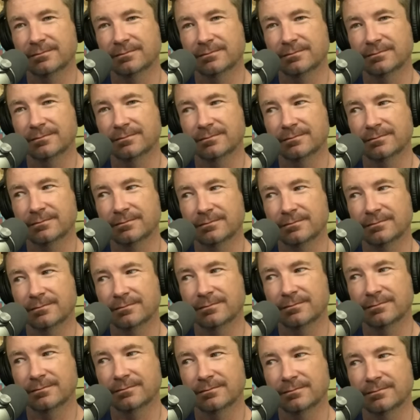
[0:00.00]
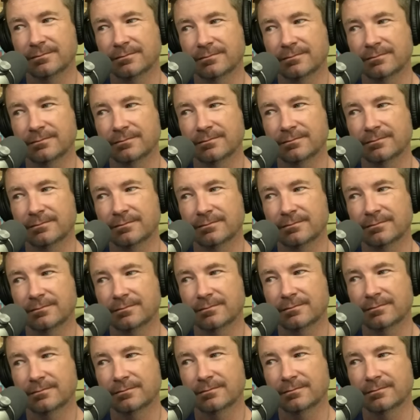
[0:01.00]

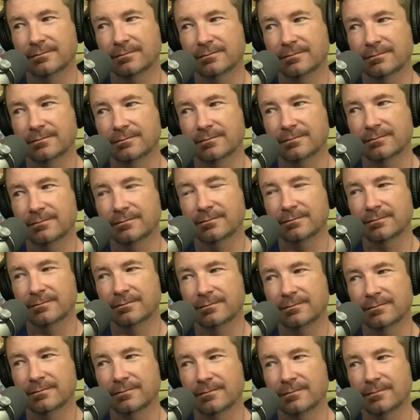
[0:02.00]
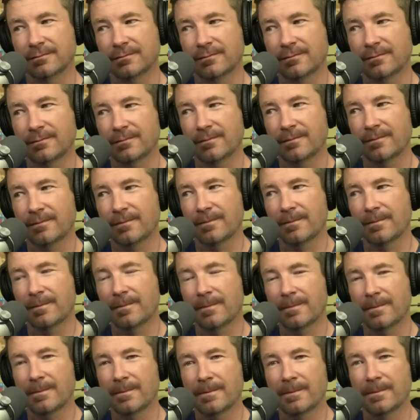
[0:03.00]

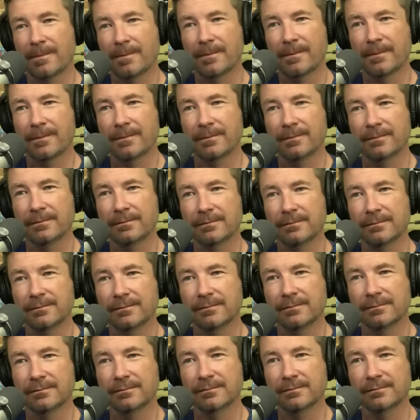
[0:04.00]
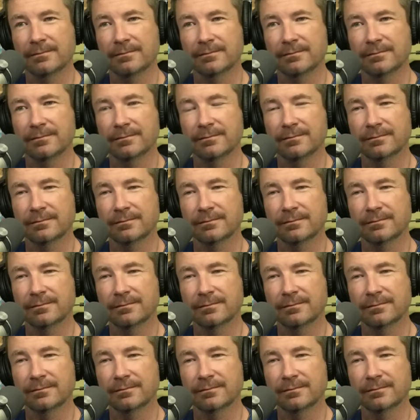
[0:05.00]
(not speaking)